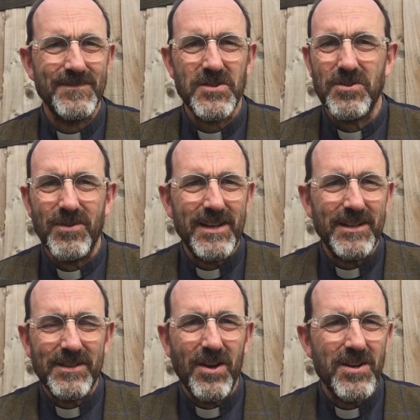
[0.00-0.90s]
To
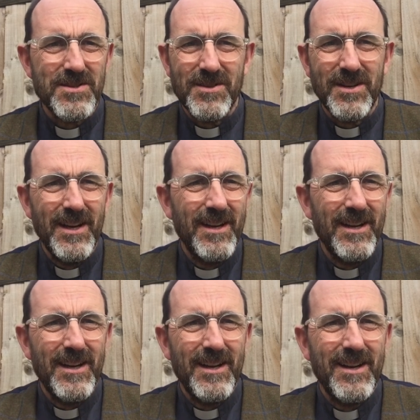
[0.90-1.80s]
recognize that
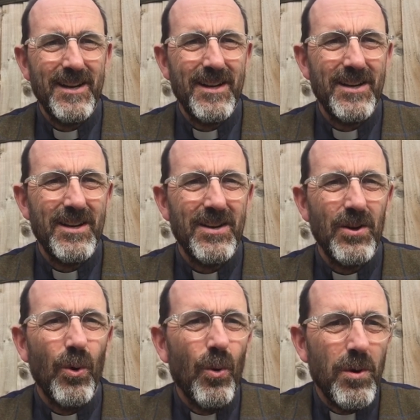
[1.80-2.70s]

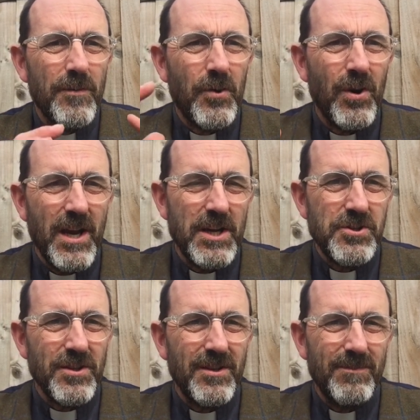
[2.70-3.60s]
all of
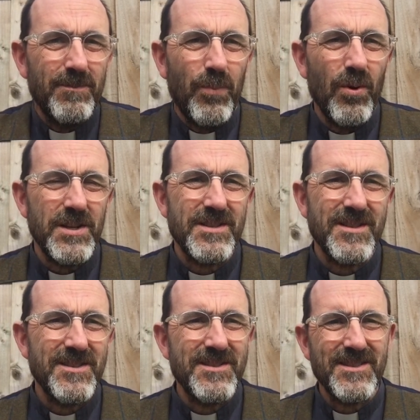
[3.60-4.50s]
creation points
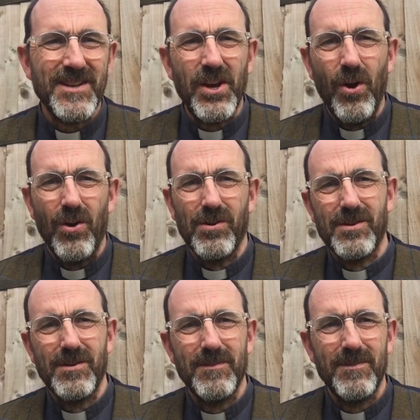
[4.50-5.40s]
us to God
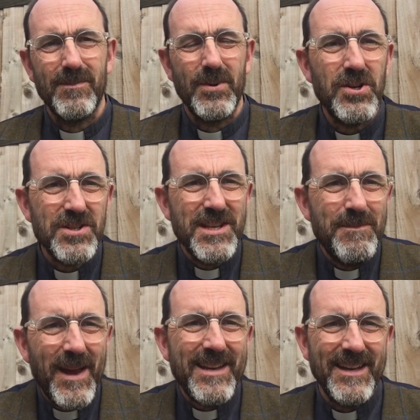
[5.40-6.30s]
because he
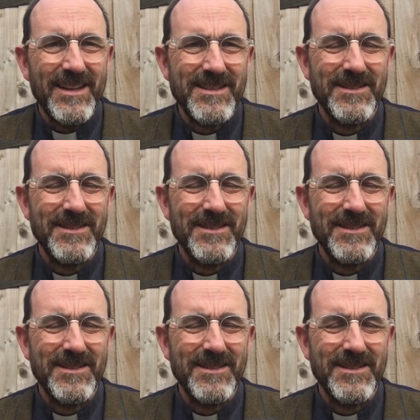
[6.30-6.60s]
made it.